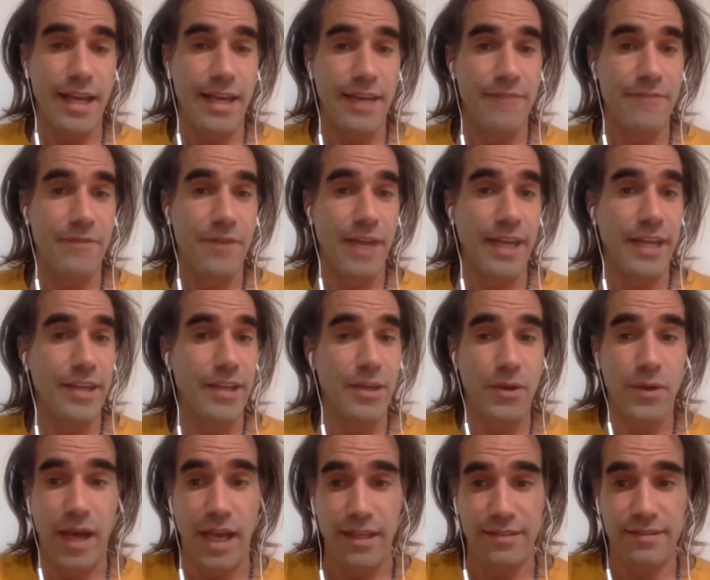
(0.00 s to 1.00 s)
invite
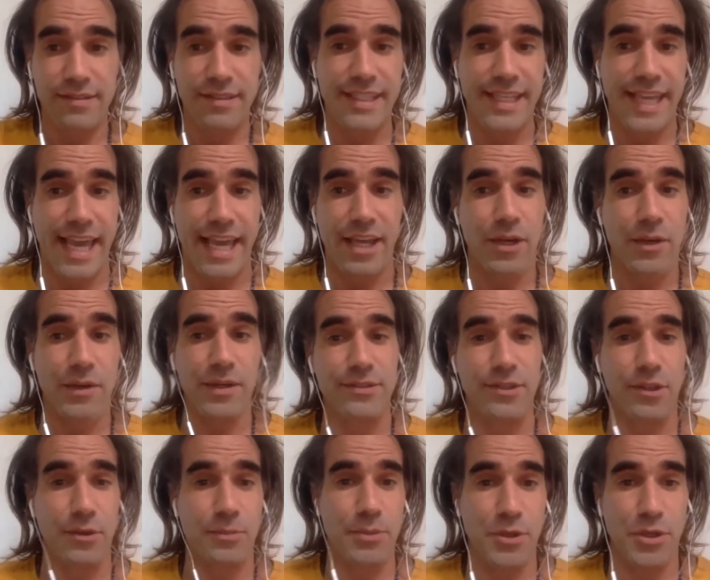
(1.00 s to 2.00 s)
you, as Diego is
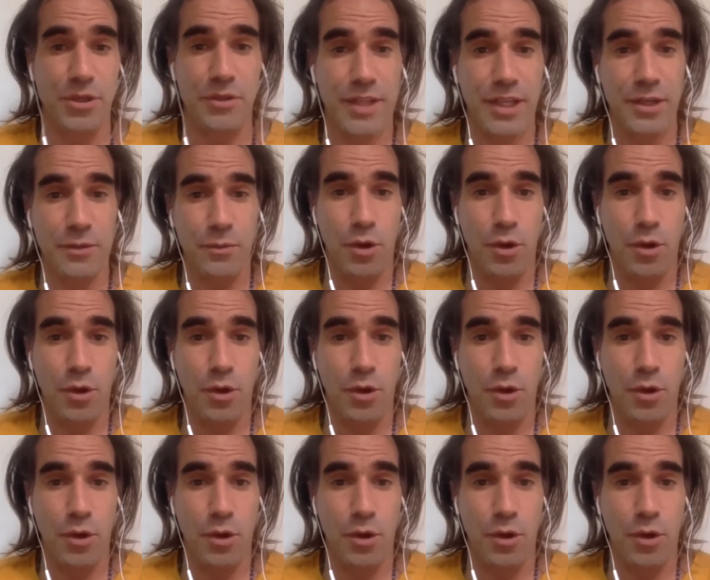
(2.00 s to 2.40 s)
so beautifully